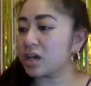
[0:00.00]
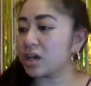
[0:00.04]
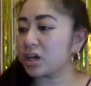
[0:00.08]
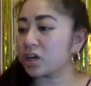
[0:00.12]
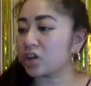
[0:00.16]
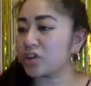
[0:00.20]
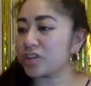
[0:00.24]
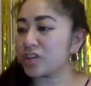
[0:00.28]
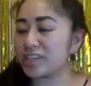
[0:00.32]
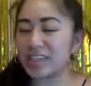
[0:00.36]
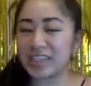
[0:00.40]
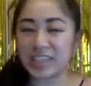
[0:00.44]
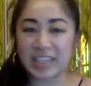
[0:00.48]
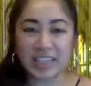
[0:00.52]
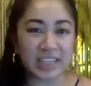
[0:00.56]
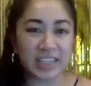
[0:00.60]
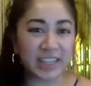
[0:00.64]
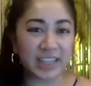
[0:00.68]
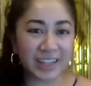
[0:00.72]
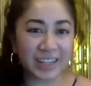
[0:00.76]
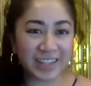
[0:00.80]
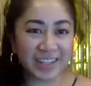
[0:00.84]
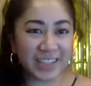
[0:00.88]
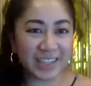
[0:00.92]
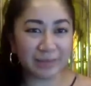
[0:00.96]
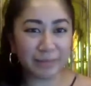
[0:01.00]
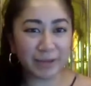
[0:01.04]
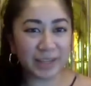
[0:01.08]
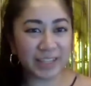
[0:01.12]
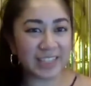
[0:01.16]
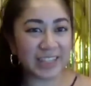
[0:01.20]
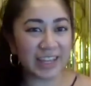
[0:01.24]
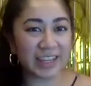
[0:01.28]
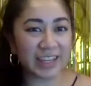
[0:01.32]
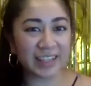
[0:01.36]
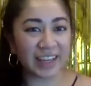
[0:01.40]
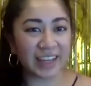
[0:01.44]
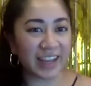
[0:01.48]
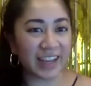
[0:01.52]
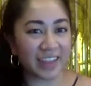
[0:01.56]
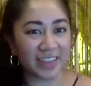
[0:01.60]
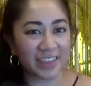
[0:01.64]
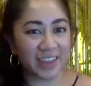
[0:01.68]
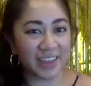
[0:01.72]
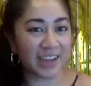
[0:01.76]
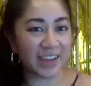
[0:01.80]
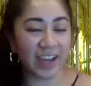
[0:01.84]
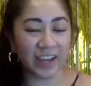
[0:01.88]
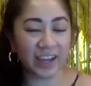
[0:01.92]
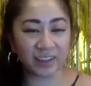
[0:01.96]
Chrissy Teigen to some extent, like I
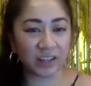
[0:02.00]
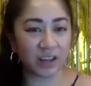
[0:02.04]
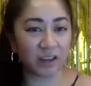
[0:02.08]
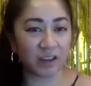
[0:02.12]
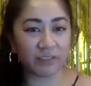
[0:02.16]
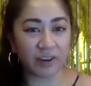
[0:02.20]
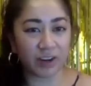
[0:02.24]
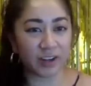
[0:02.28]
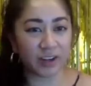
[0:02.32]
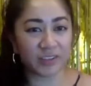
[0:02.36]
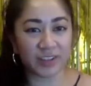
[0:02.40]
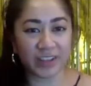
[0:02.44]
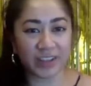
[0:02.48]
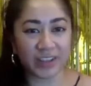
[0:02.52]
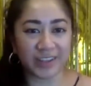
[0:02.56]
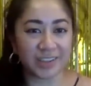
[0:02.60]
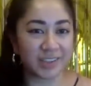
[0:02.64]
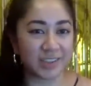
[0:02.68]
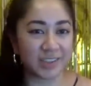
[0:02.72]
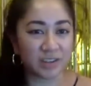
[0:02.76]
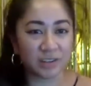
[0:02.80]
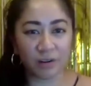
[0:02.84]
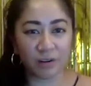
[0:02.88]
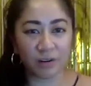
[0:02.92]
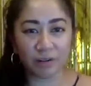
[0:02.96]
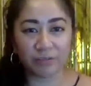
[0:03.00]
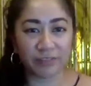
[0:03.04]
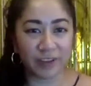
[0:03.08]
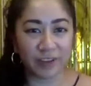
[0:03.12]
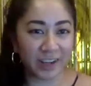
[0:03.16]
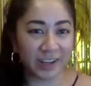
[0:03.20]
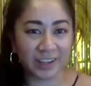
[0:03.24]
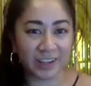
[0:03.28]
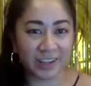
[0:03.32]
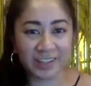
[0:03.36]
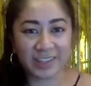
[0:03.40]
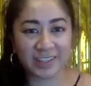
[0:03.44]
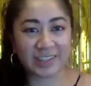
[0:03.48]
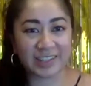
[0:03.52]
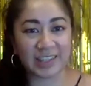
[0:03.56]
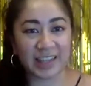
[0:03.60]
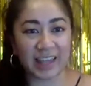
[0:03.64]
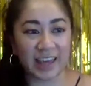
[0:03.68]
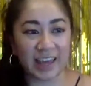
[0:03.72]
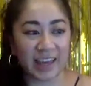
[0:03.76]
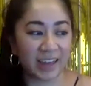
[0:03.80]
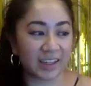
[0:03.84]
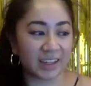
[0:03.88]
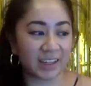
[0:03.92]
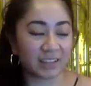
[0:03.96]
think I love her like zero fucks,
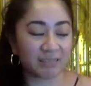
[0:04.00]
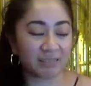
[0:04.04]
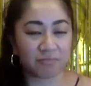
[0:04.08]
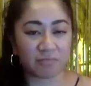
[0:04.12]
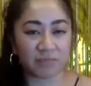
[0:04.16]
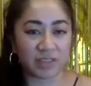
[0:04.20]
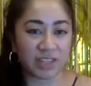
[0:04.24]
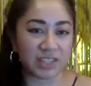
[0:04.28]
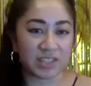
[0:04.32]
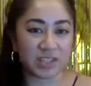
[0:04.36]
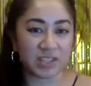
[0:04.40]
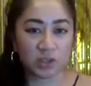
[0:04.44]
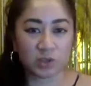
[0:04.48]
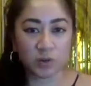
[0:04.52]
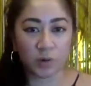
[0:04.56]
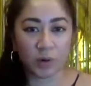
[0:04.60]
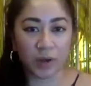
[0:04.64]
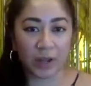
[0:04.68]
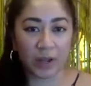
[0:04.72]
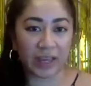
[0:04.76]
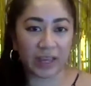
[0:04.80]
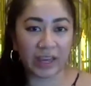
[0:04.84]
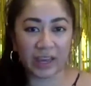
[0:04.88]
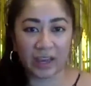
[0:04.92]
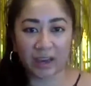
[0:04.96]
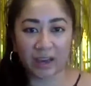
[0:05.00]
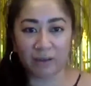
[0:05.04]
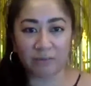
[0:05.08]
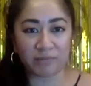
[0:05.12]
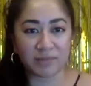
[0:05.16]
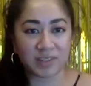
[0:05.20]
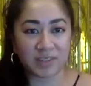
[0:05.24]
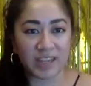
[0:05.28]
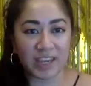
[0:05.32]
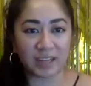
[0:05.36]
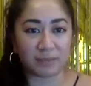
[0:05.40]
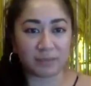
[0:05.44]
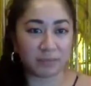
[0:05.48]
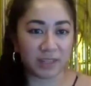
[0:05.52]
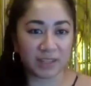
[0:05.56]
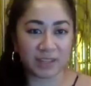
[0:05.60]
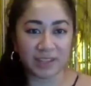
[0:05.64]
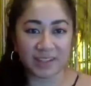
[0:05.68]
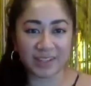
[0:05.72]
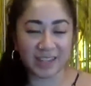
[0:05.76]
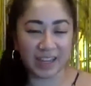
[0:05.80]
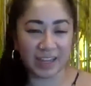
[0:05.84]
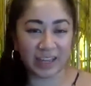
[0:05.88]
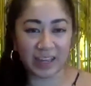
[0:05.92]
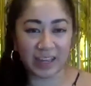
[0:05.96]
like this is who I am, take me as I